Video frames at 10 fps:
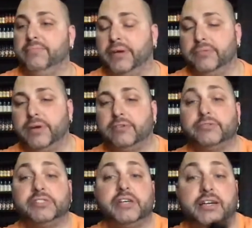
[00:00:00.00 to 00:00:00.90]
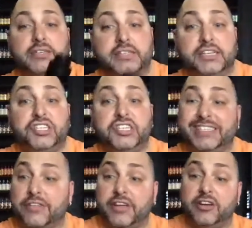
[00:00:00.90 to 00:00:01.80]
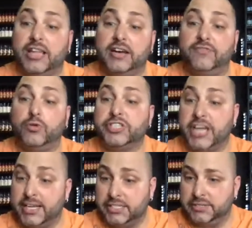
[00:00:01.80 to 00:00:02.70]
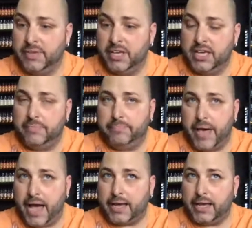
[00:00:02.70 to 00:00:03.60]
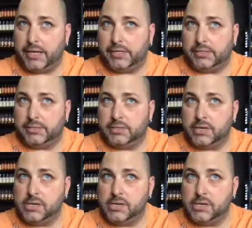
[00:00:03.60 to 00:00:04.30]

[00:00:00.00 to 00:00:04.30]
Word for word: But when I was uh, stationed in South Carolina, Fort Jackson, back in